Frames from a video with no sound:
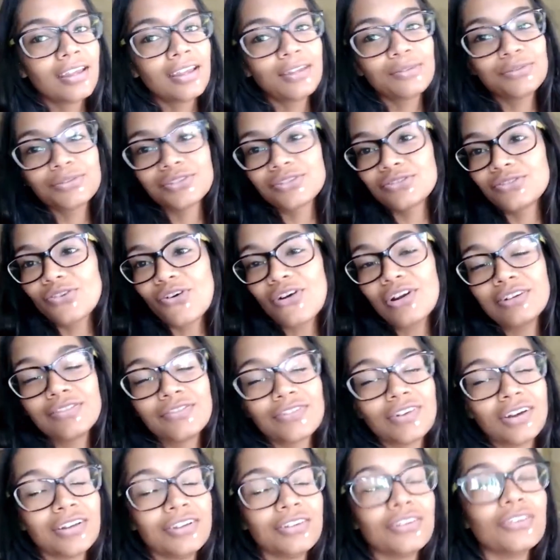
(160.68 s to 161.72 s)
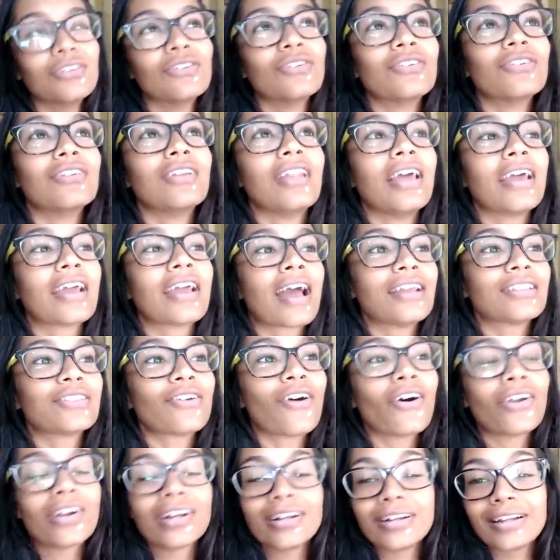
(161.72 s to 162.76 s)
It was not fun, you know, like I
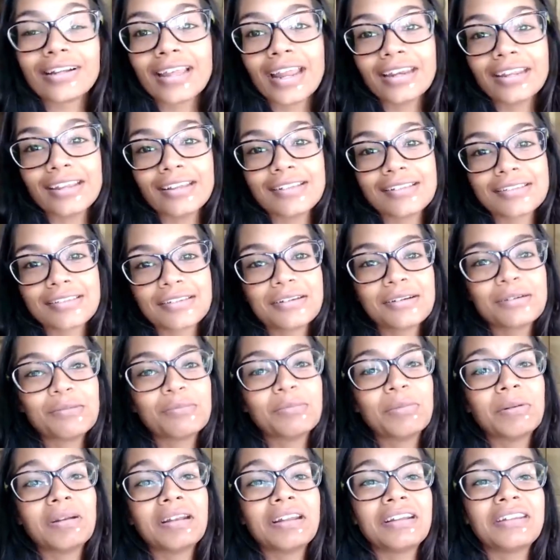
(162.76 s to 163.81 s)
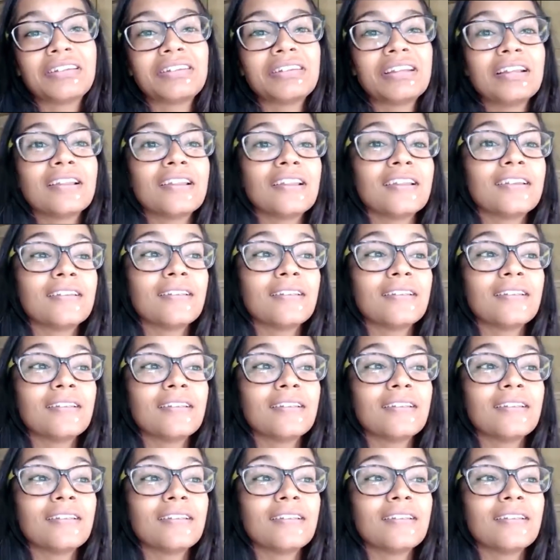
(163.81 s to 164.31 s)
thought it'll get easier but it really